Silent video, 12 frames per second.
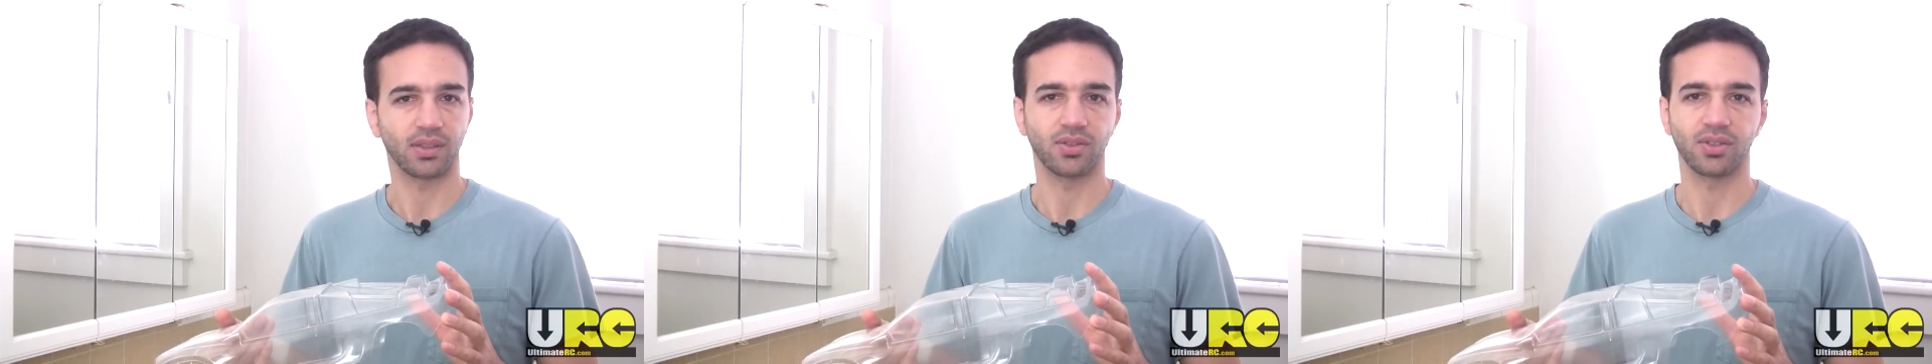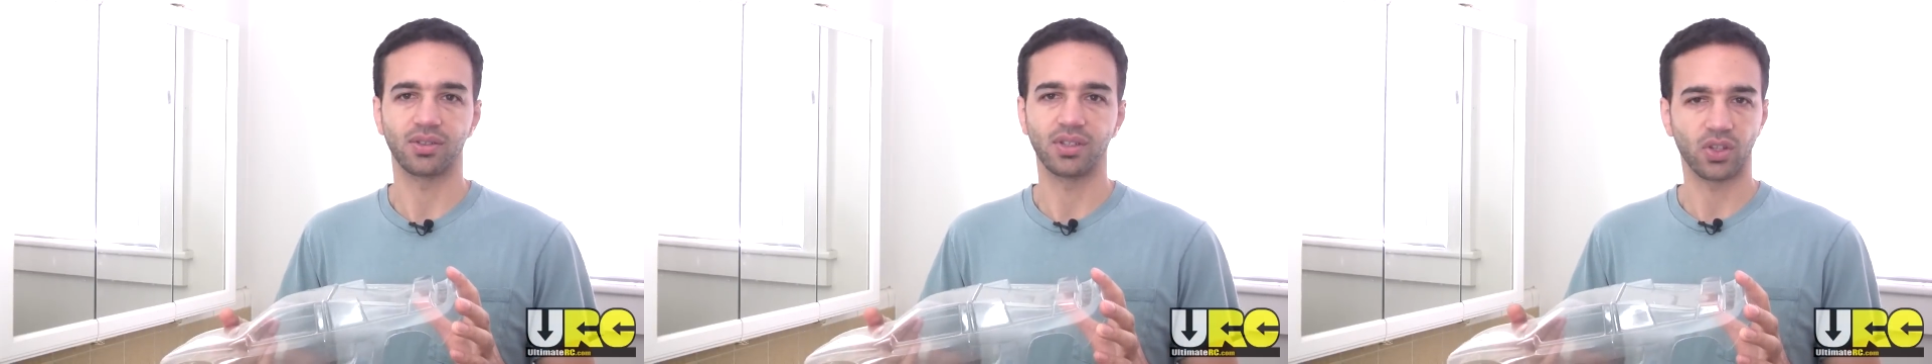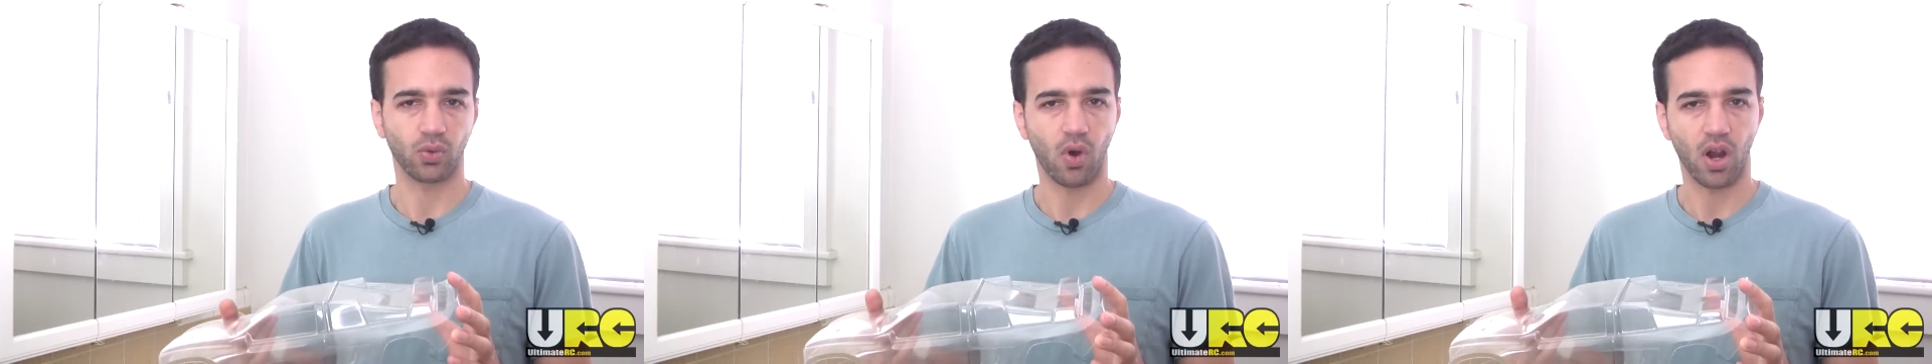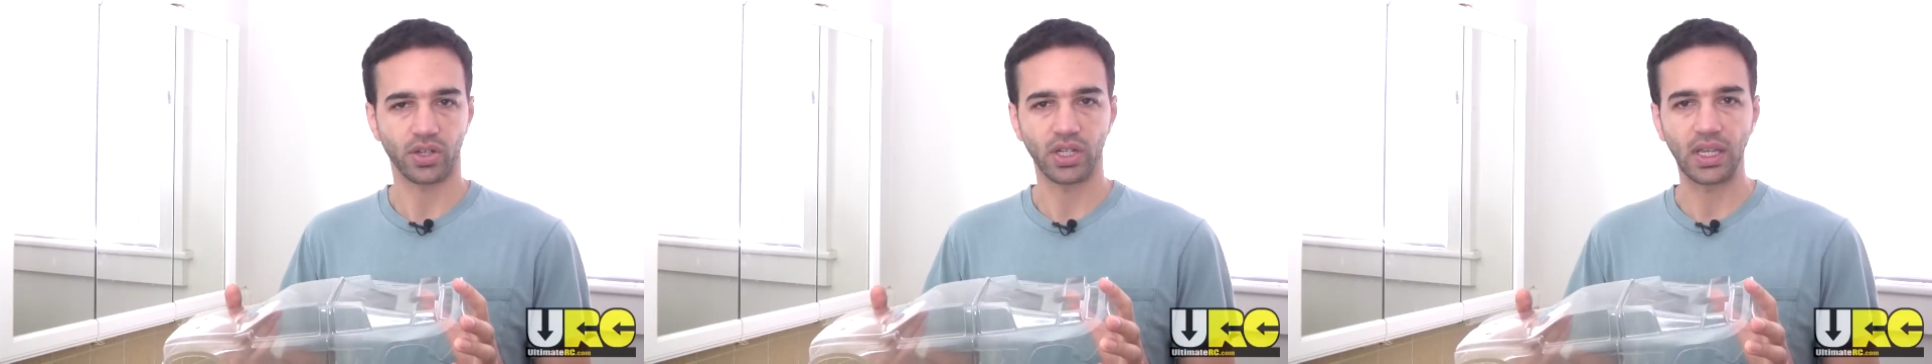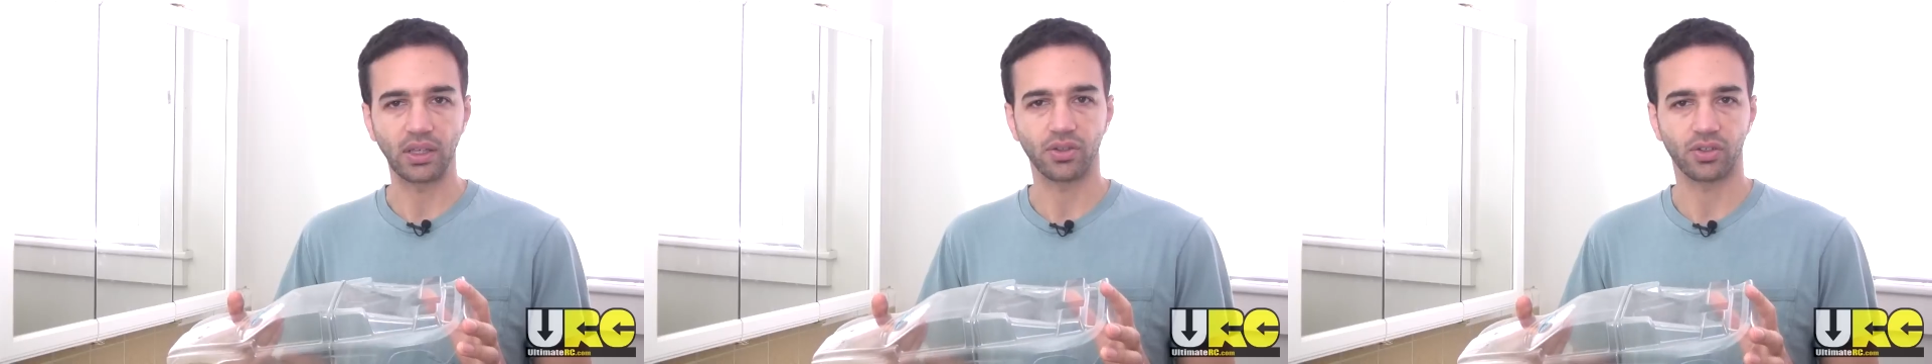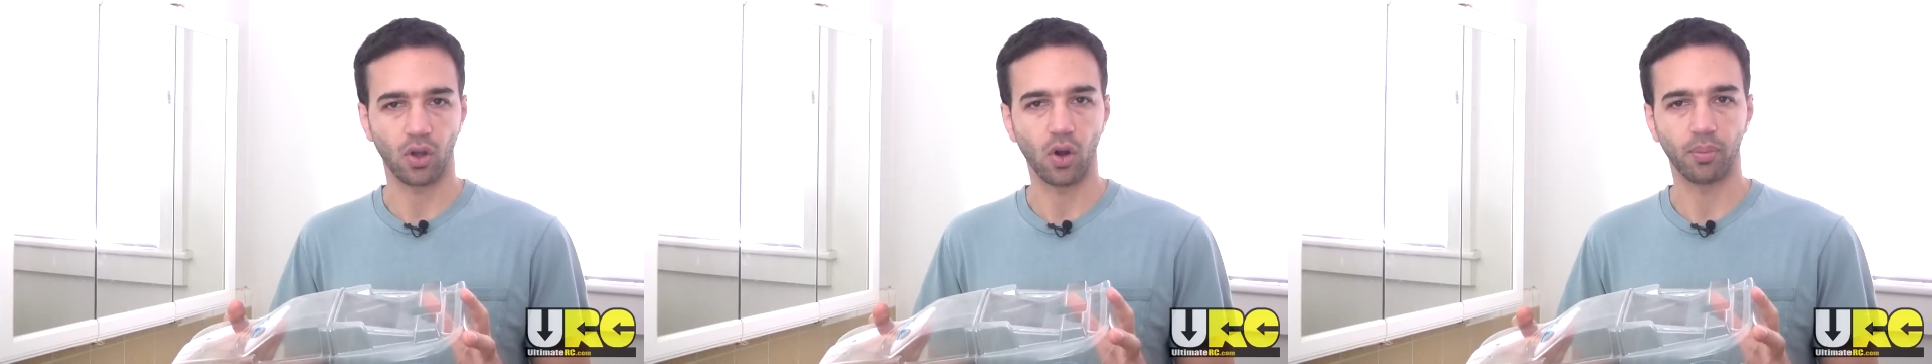just dishwashing
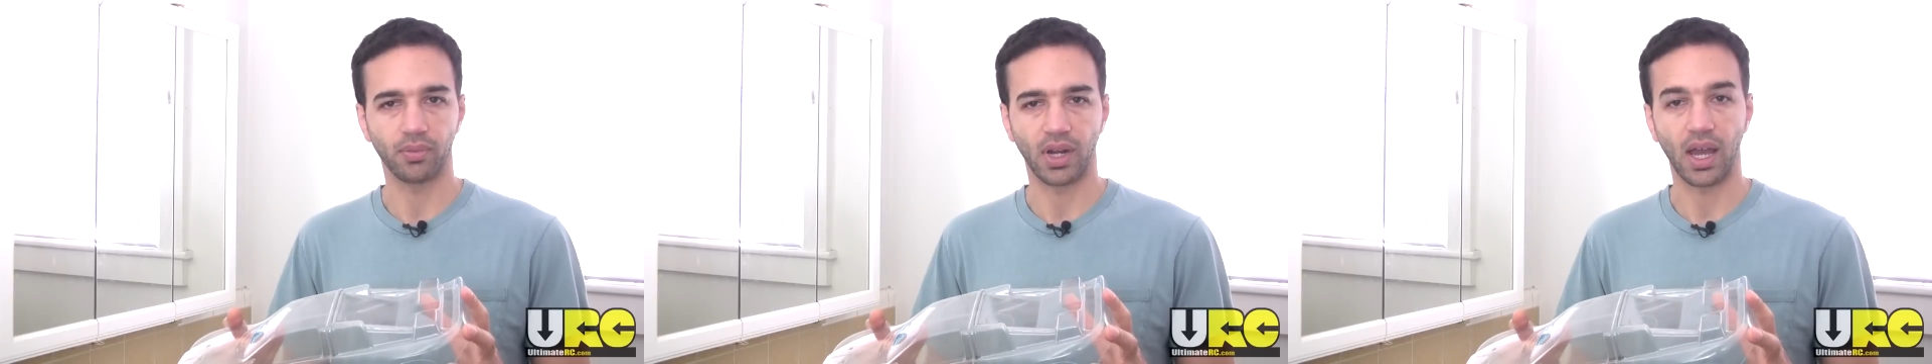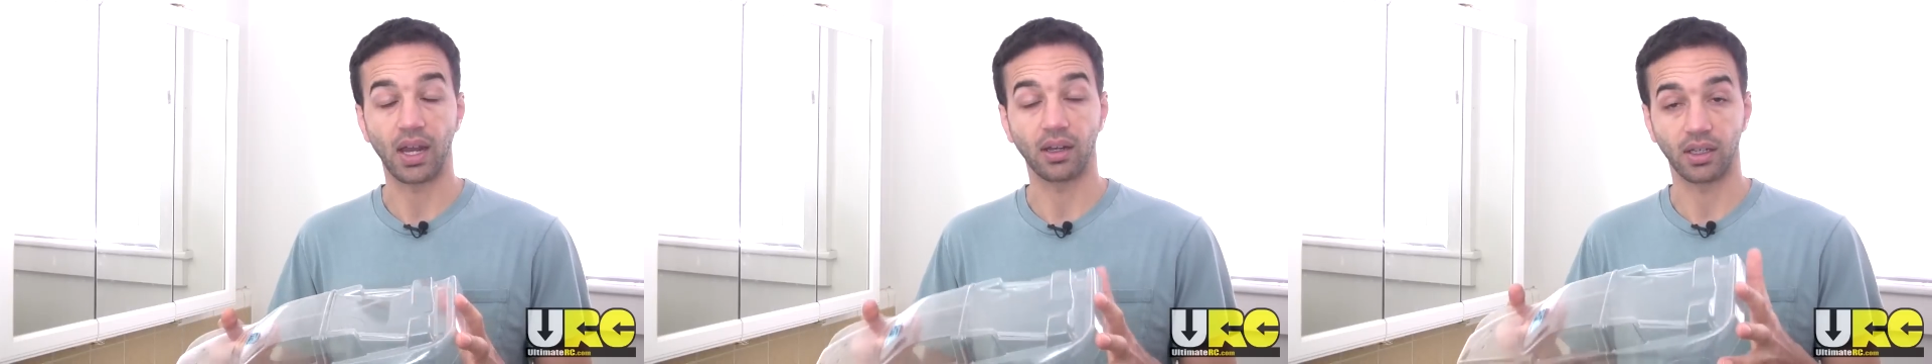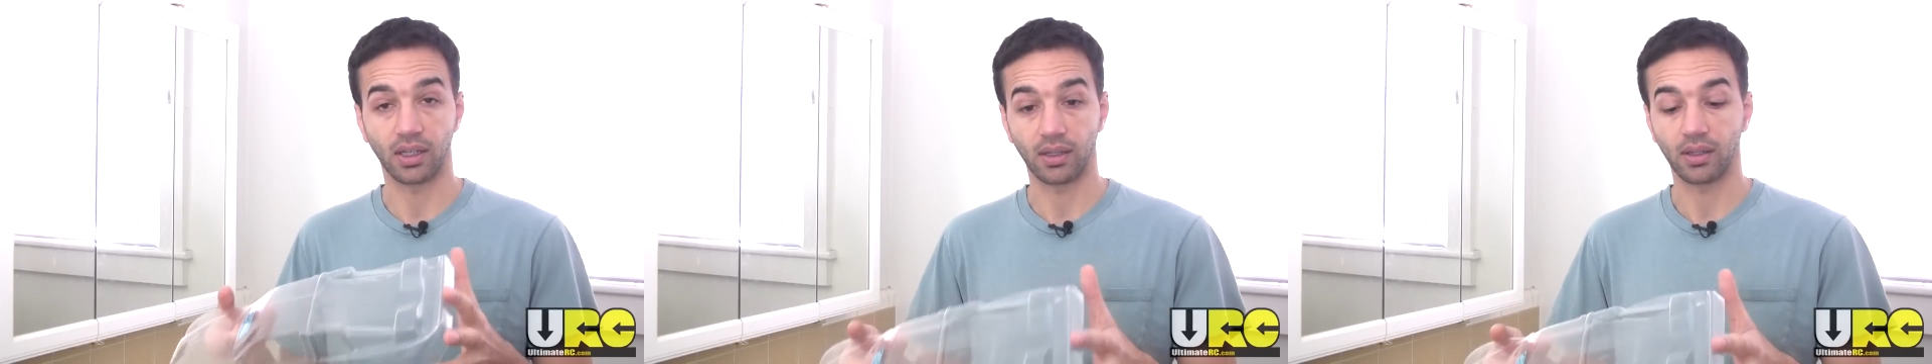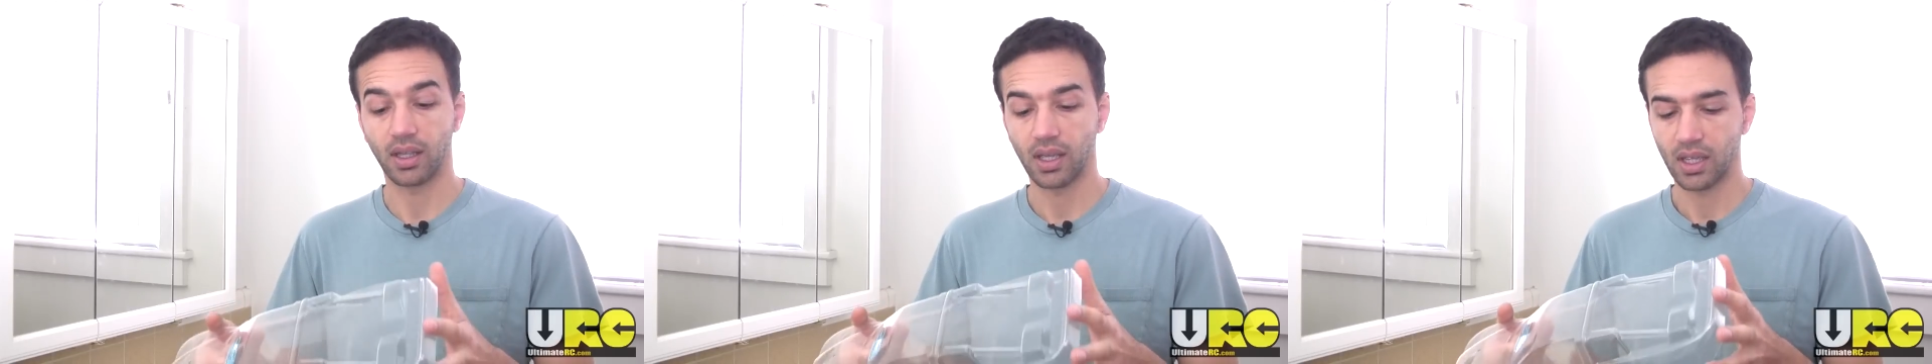soap, not a